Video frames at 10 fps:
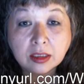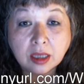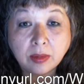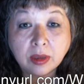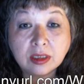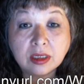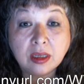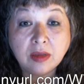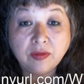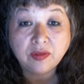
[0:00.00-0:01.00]

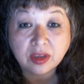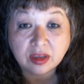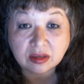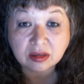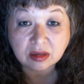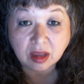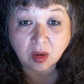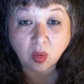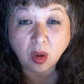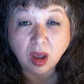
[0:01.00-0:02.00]
WT fees. Like,
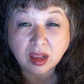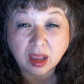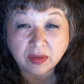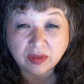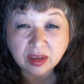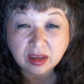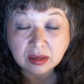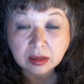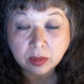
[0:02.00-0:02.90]
what, the fees?